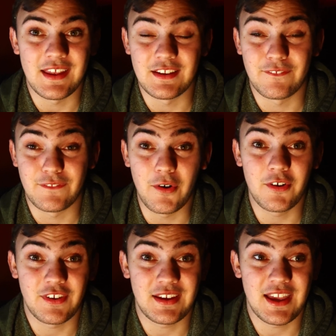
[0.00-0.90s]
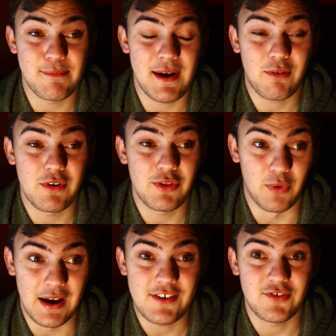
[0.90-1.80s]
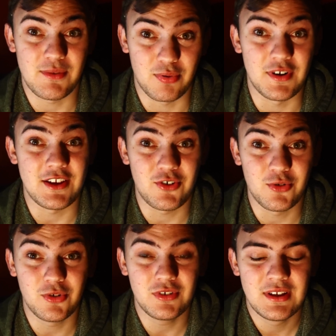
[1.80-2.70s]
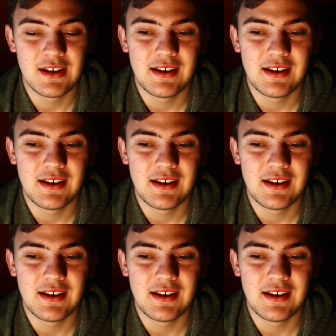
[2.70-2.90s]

and the photos I came back with were actually pretty cool.